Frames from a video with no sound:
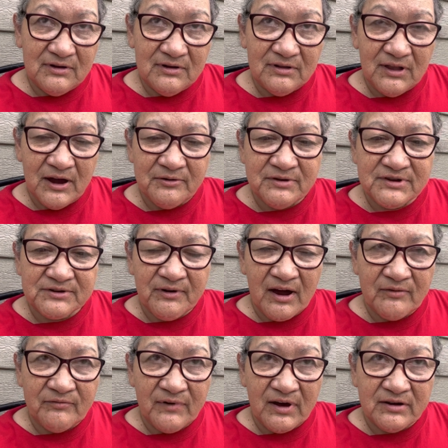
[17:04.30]
Larry's
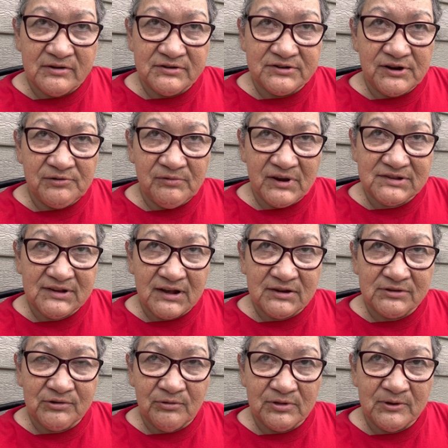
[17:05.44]
grandfather, Jean Racette,
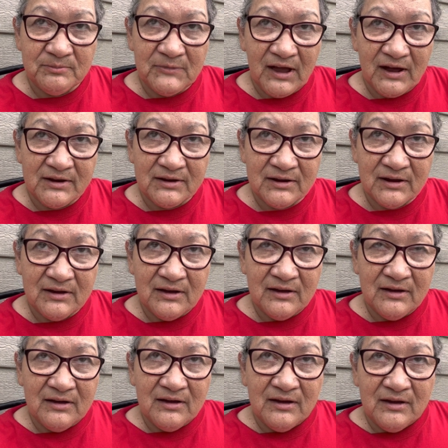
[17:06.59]
told him that
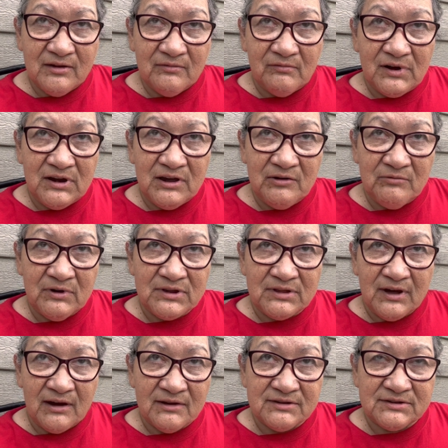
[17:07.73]
when he would
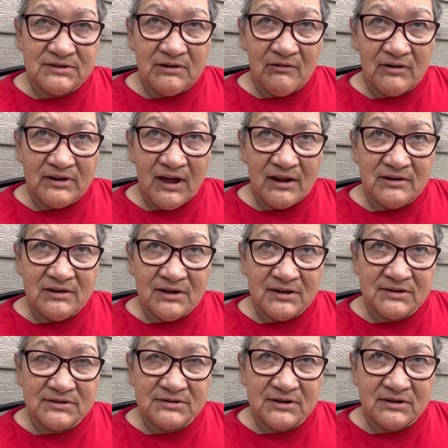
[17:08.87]
sit on that
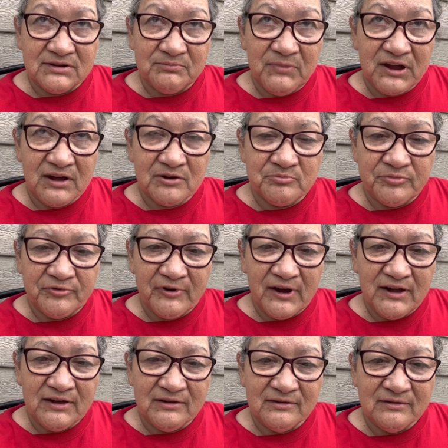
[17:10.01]
nest and begin
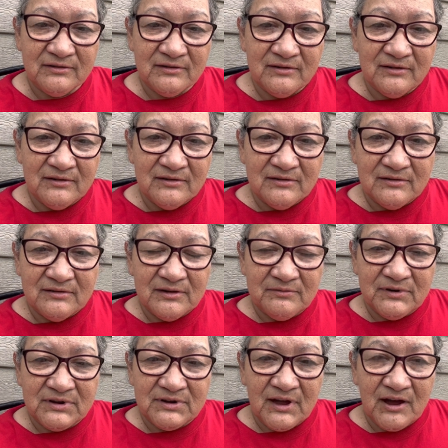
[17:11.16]
praying,
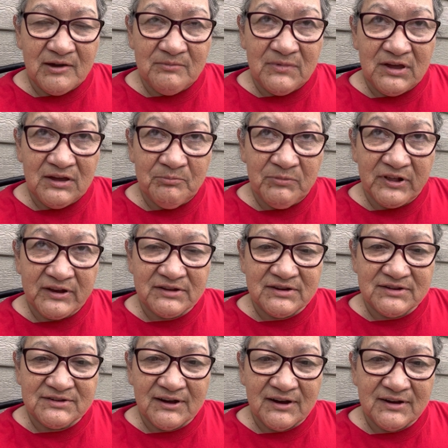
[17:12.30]
every time he blinked
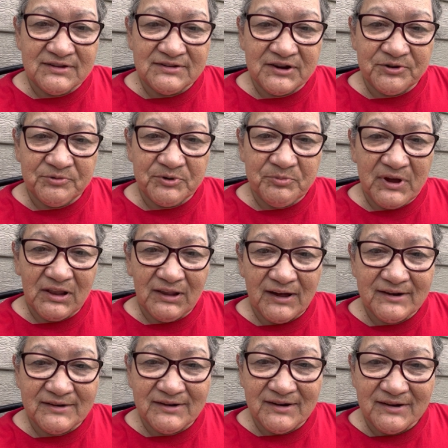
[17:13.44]
his eyes, there would be
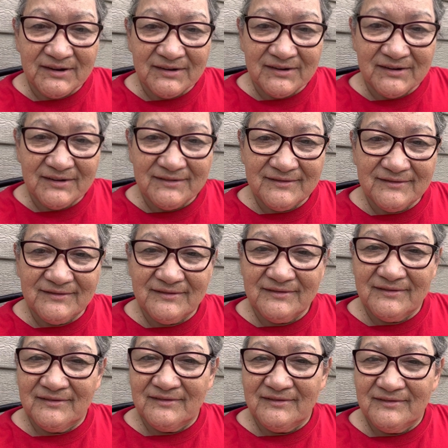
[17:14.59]
lightning.
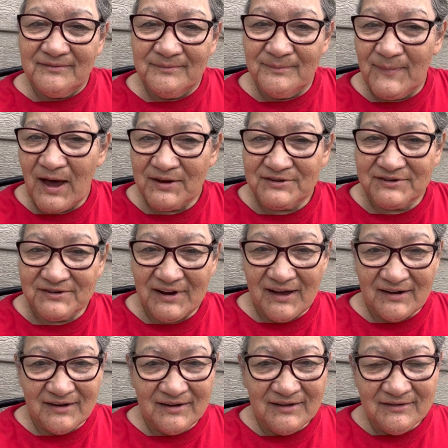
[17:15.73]
Imagine
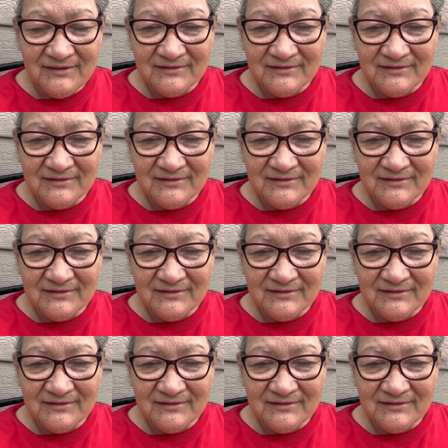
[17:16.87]
that, eh?